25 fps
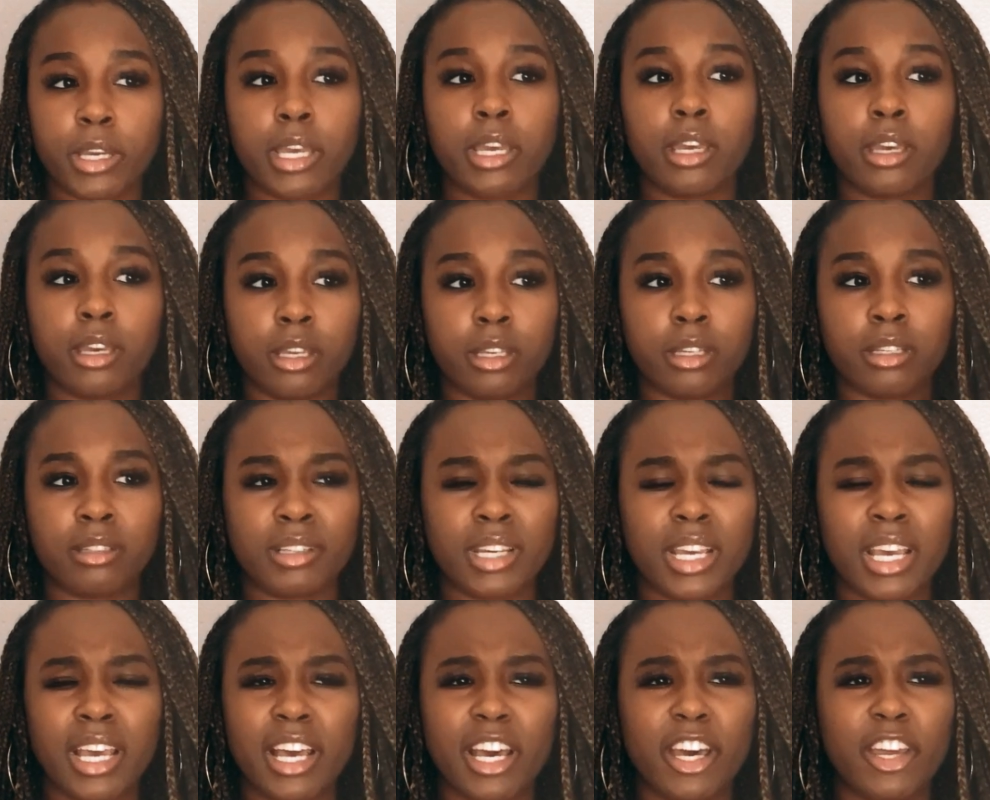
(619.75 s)
And
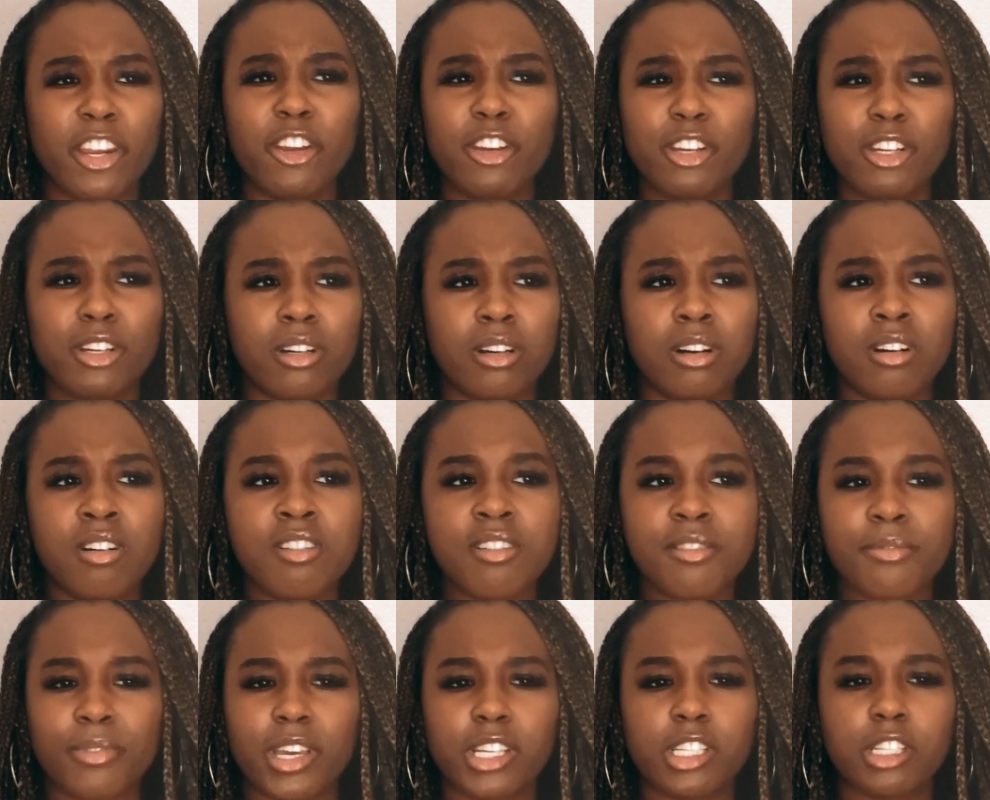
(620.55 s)
I don't know,
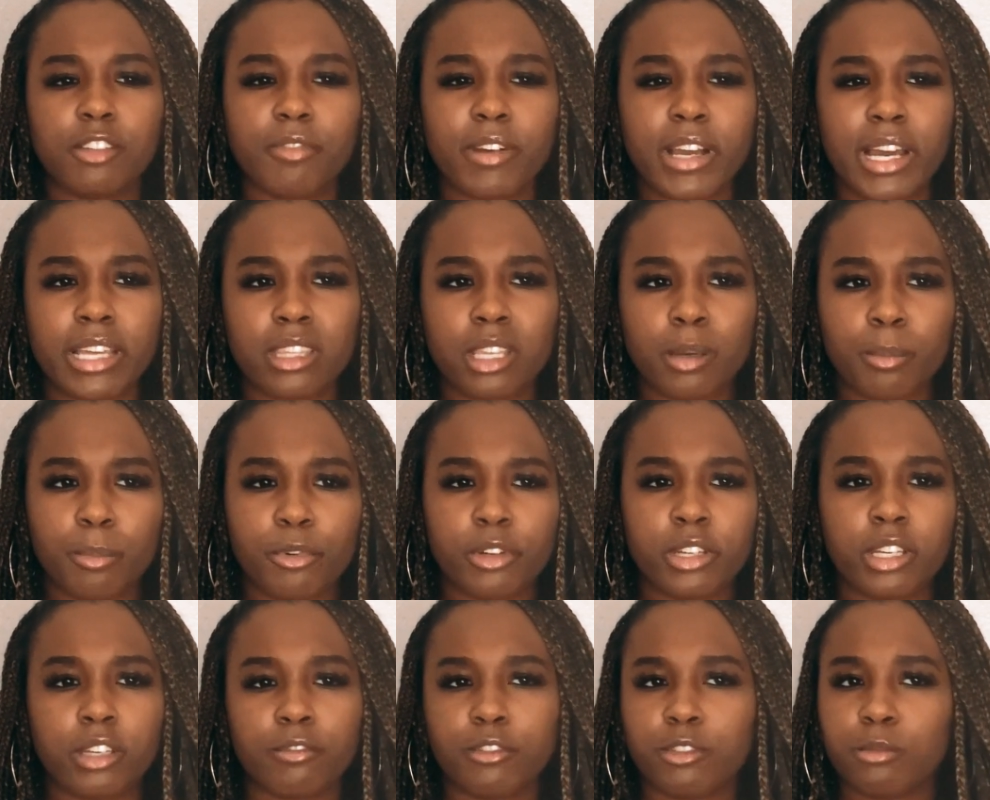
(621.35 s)
I just feel like at that
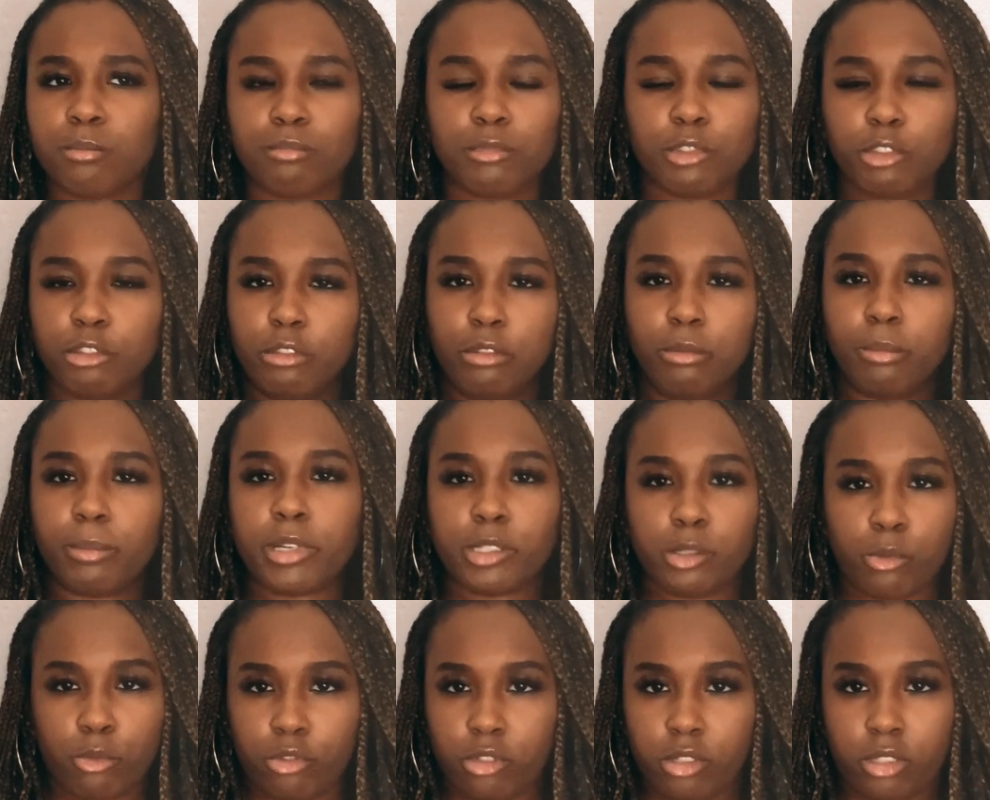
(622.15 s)
point you might
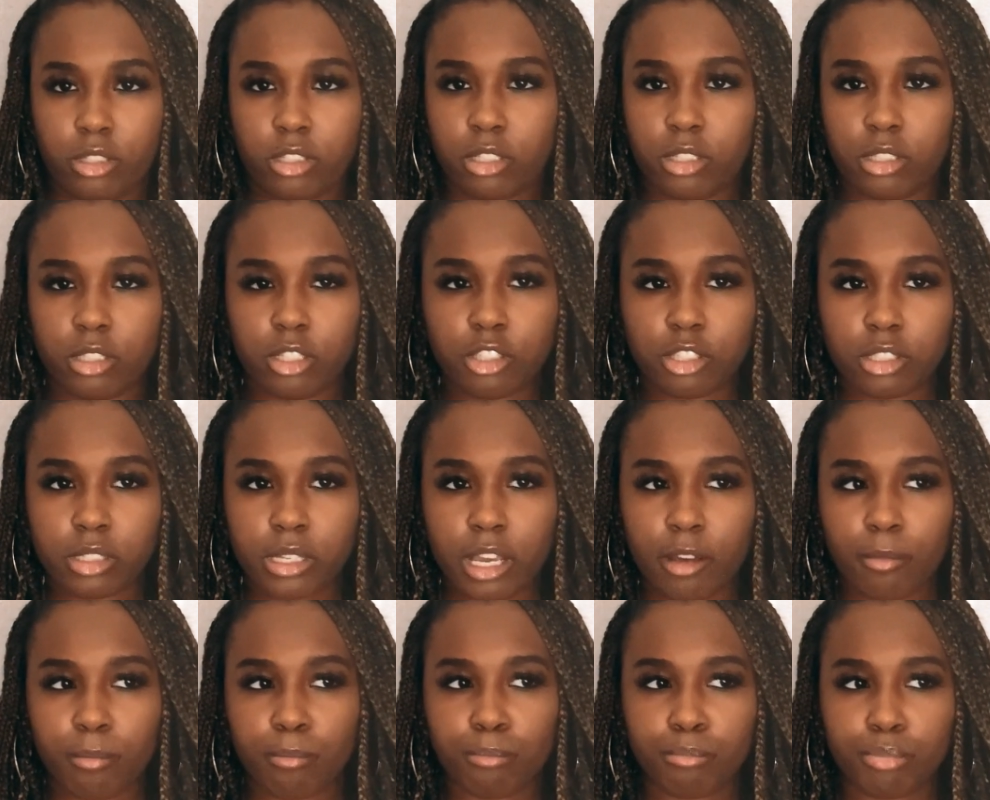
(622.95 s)
as well should just
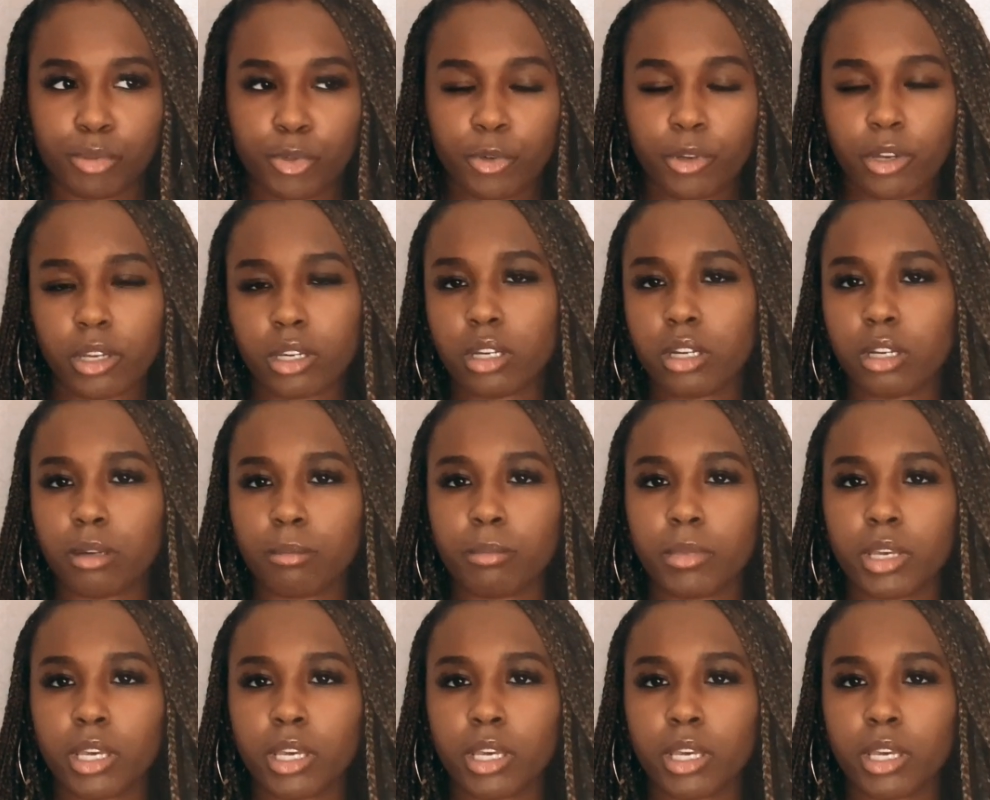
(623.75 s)
have broken up.